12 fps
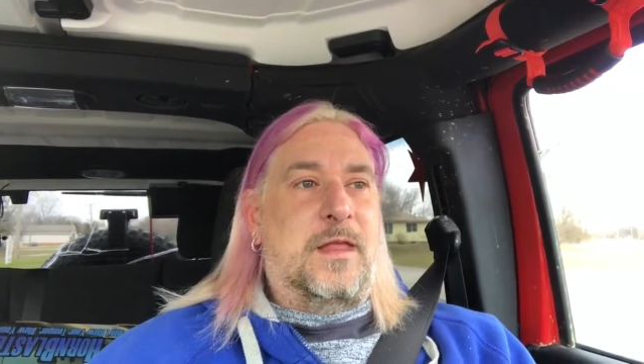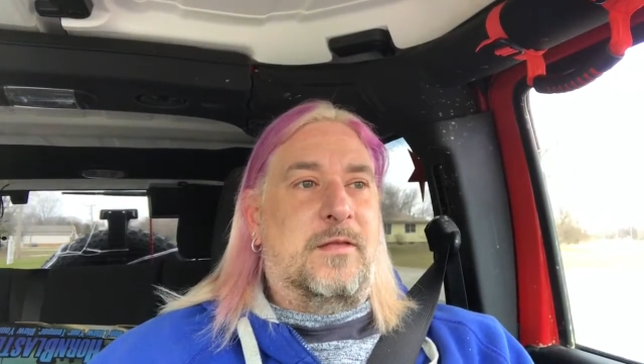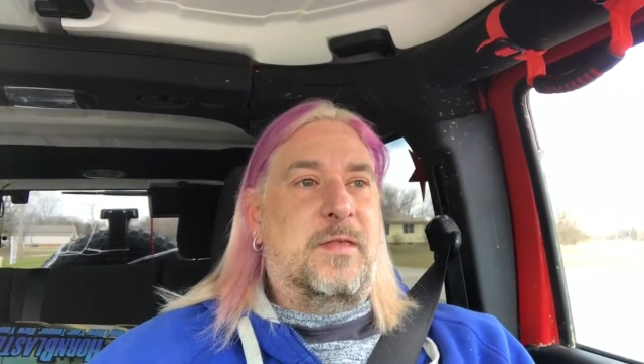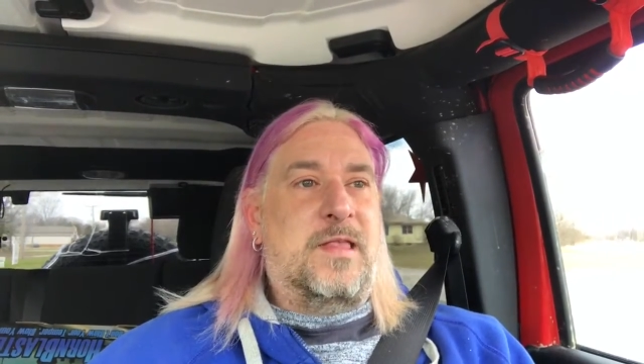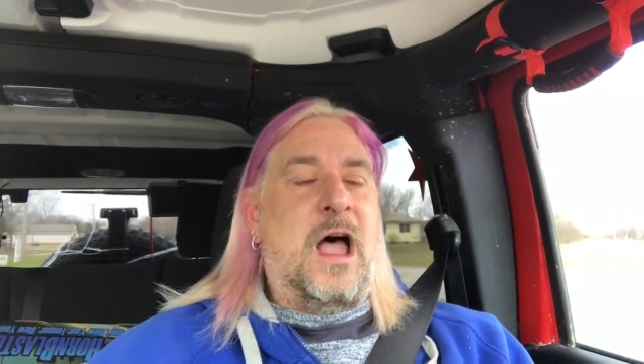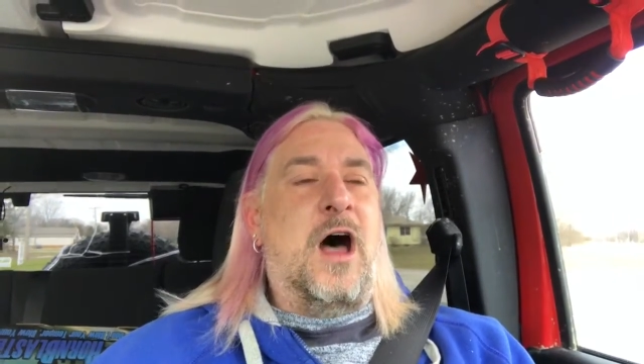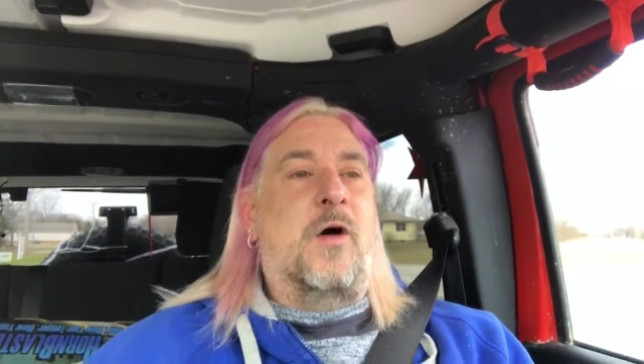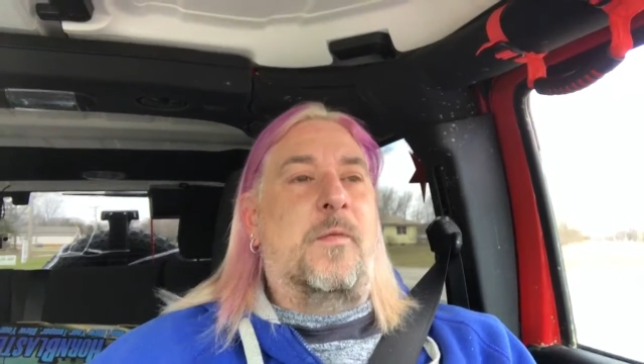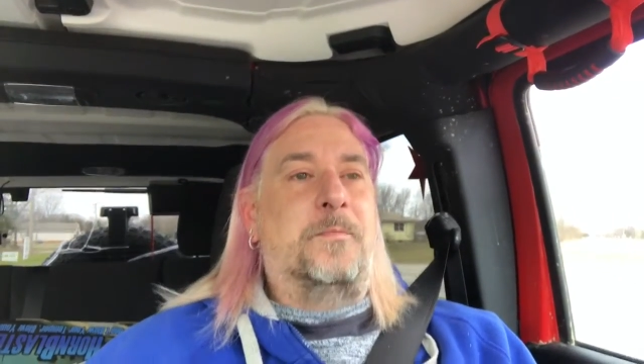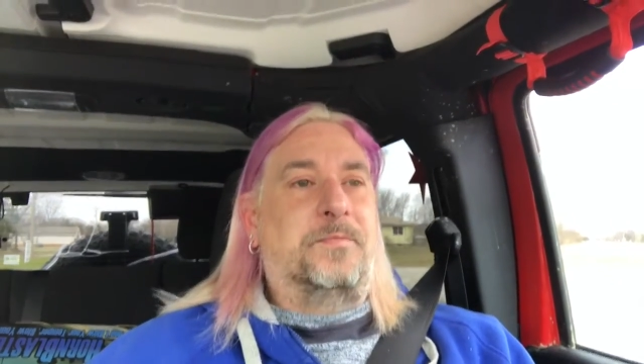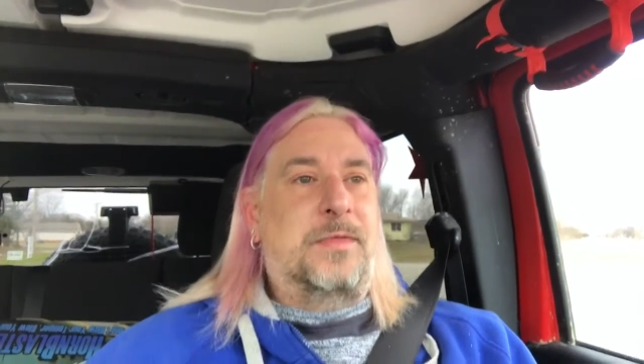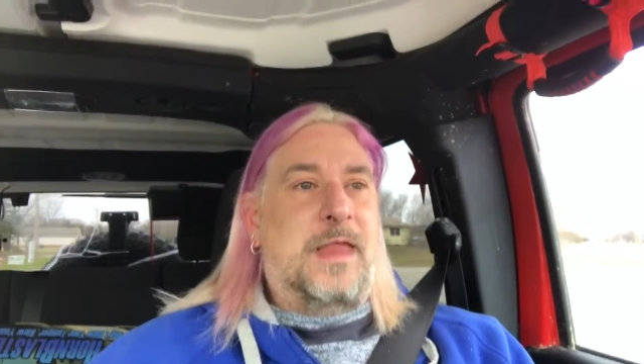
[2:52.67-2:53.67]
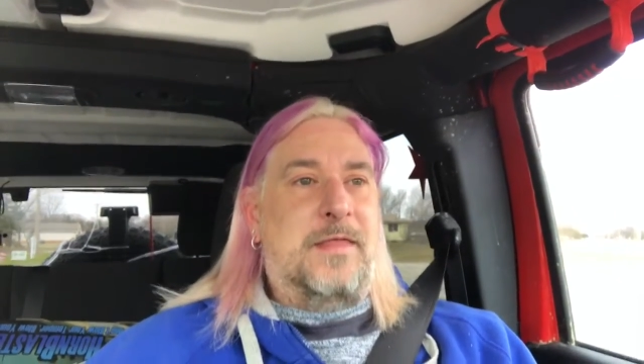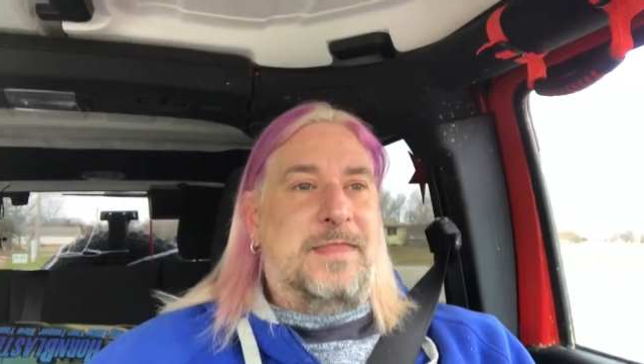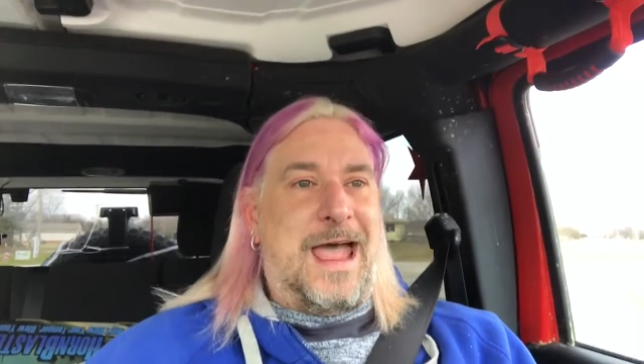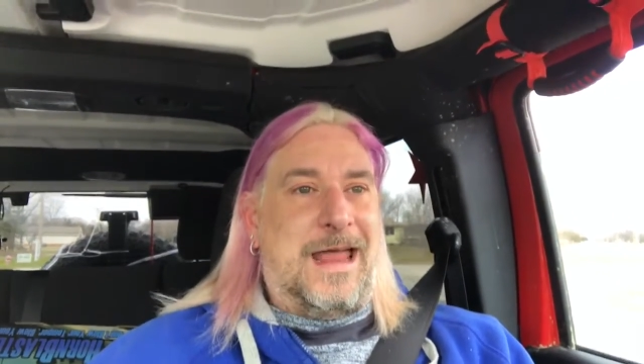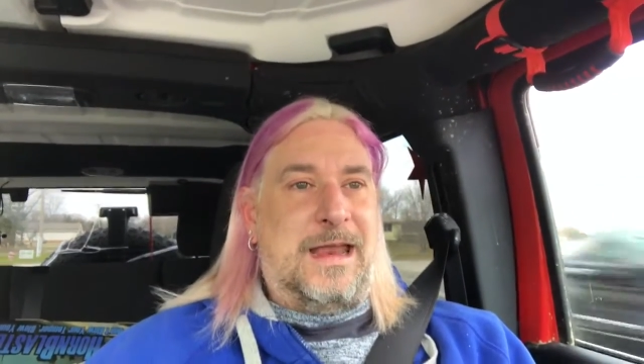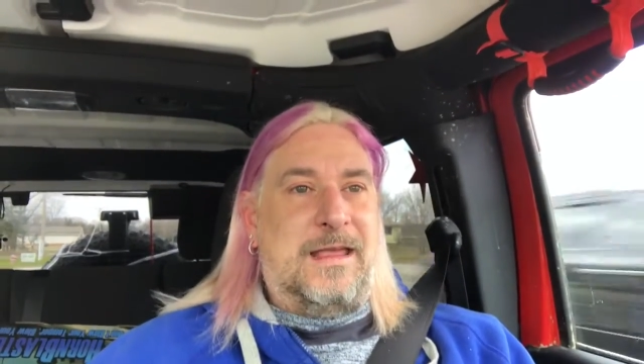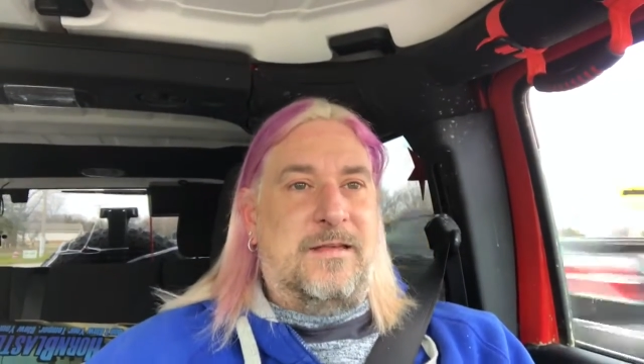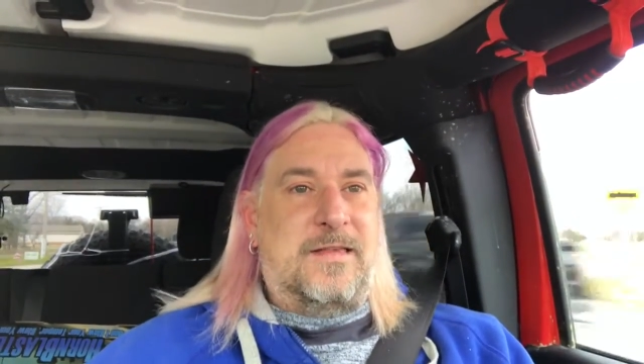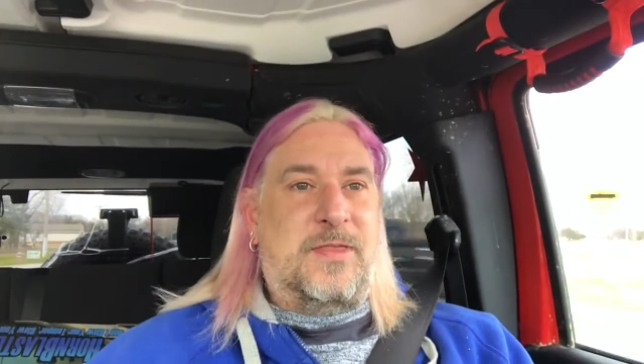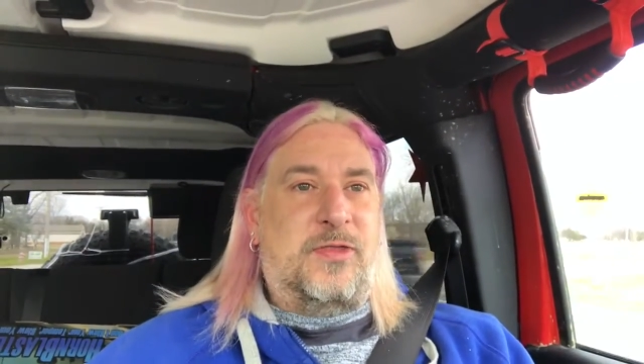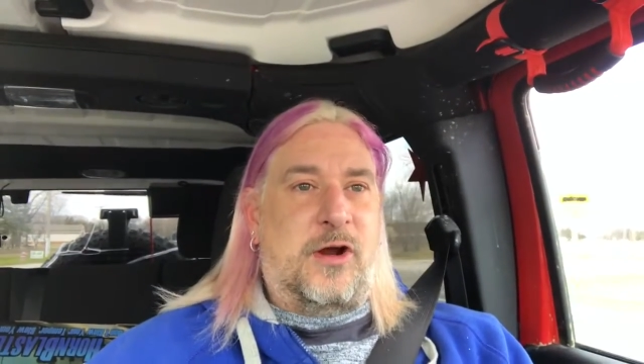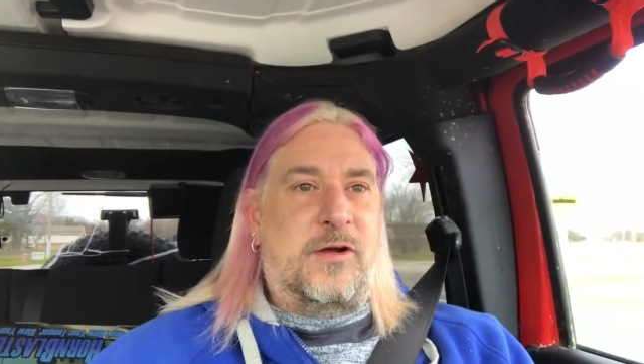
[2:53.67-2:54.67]
So, that is
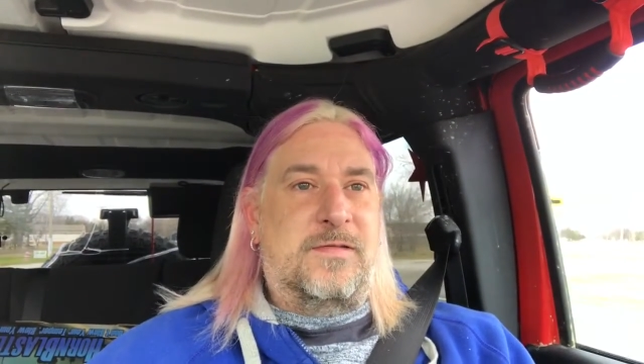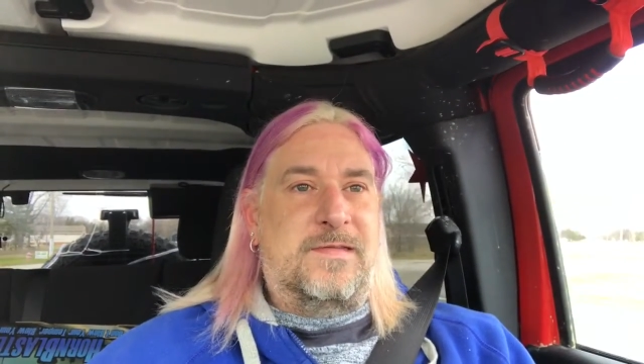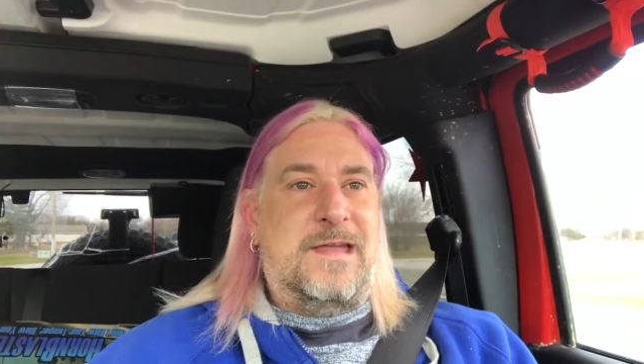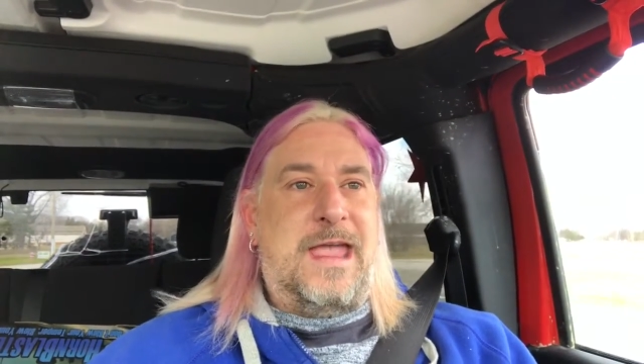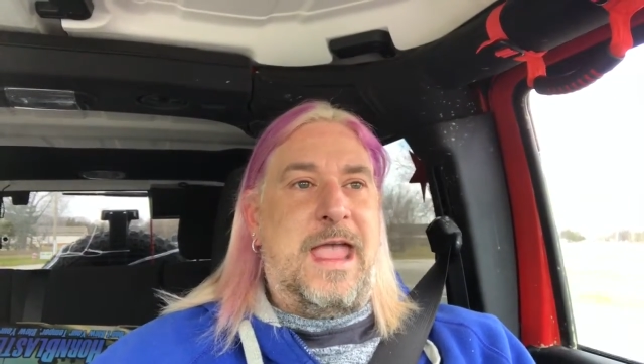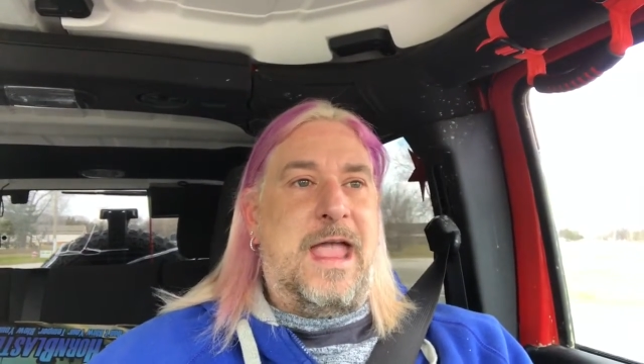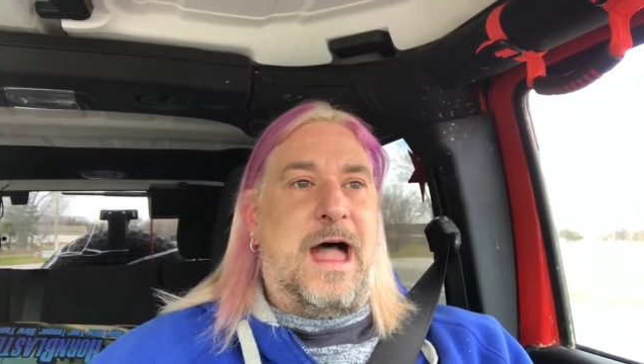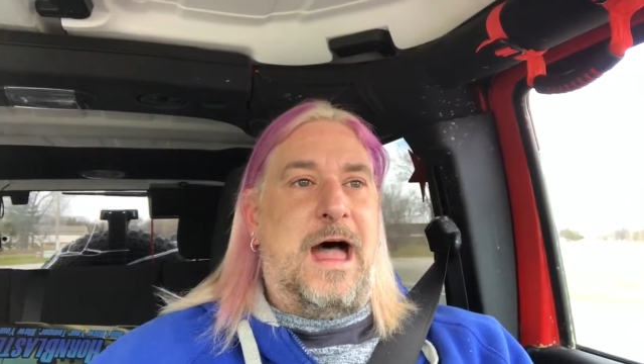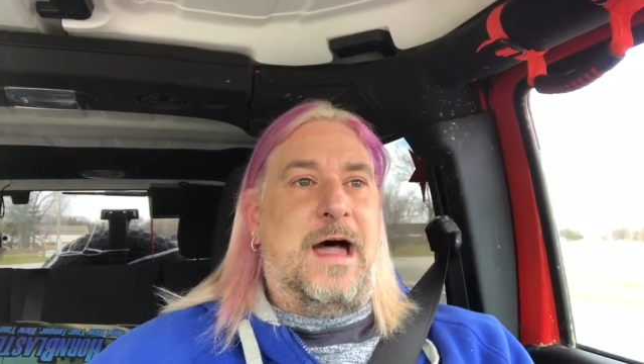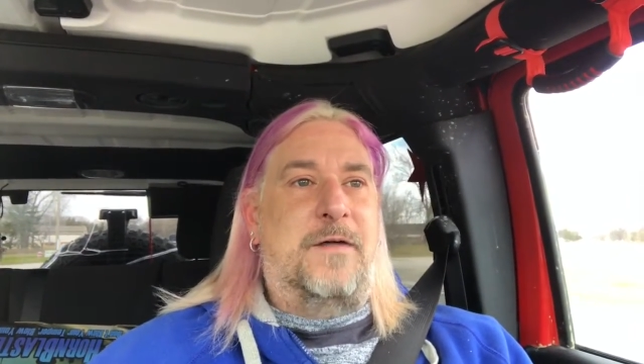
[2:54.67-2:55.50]
Thursday.